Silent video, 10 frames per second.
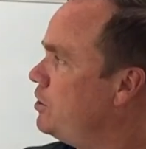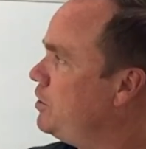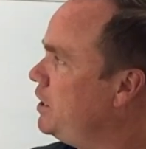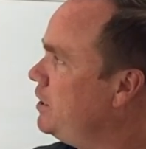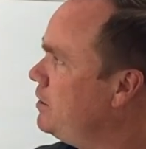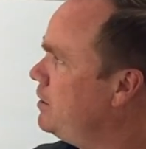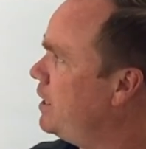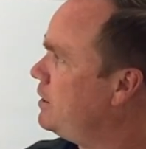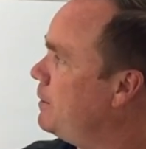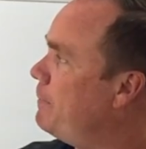the thing
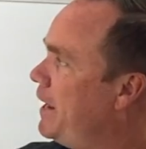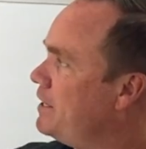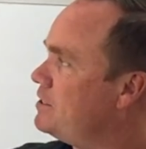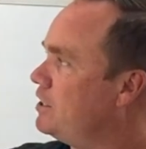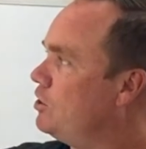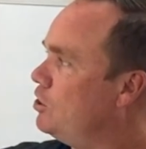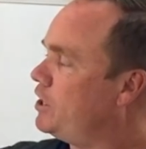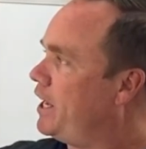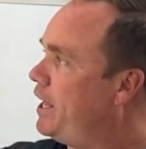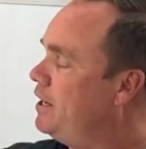that the bank is going to
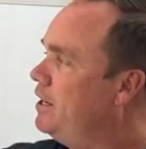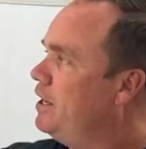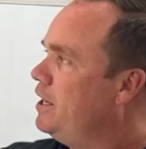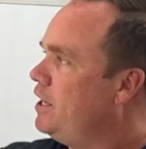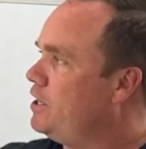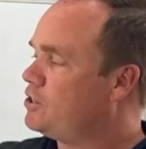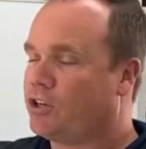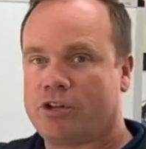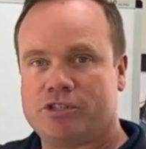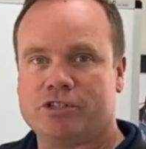look at is
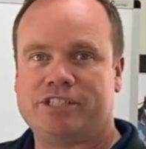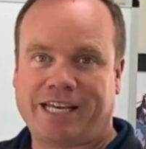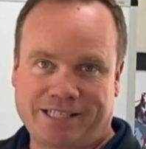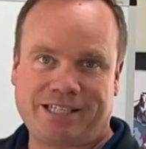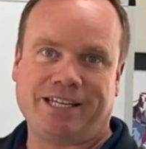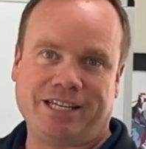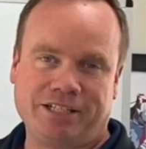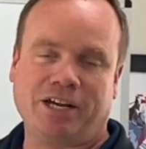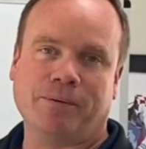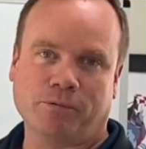called your debt to
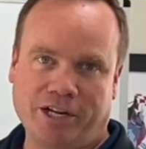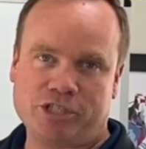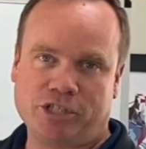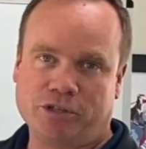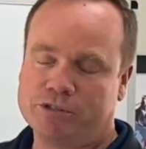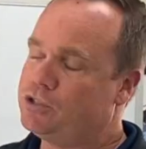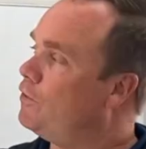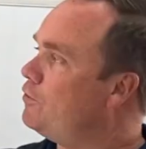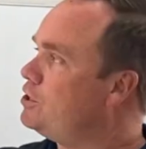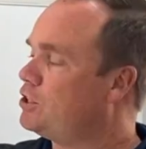income ratio. So
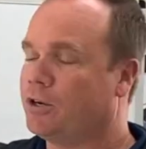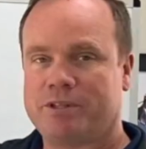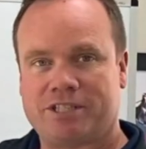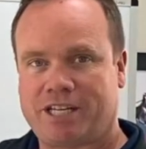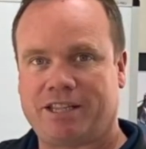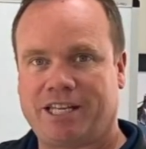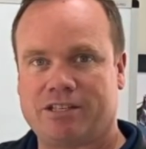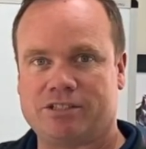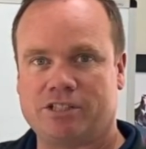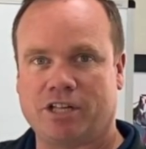if we start with the
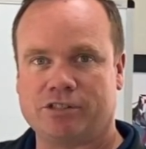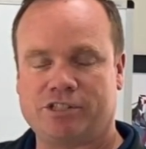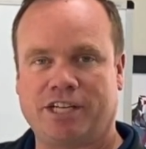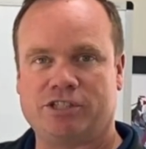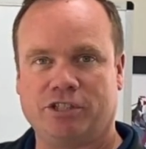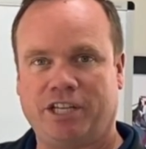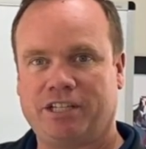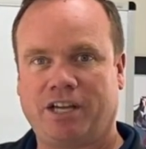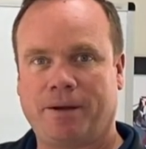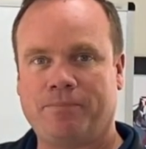$10,000 as your
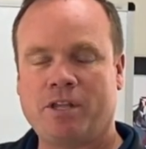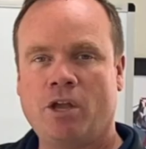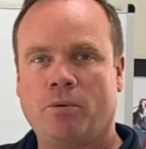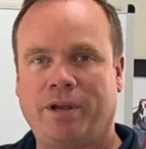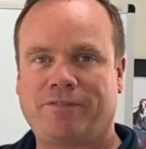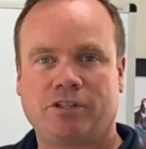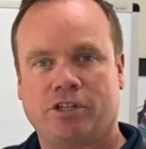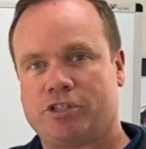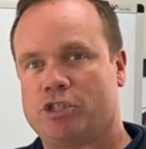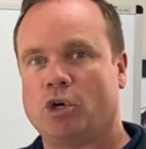income, we have to
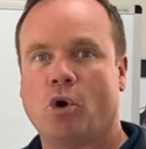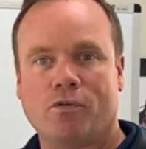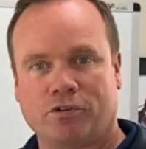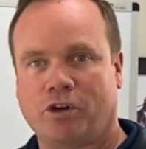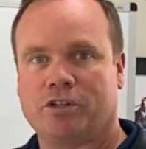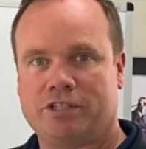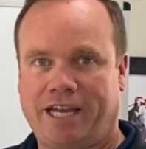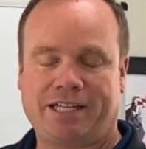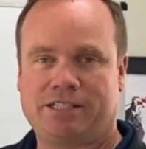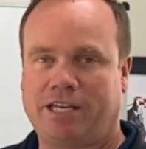look at your overall
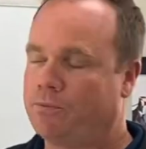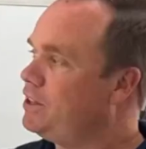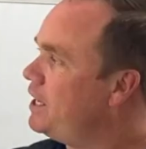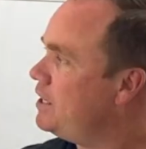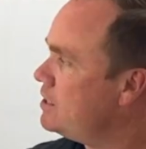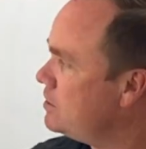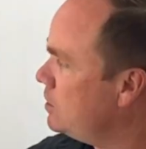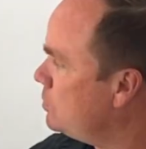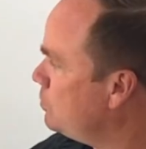debts. And what that is, it's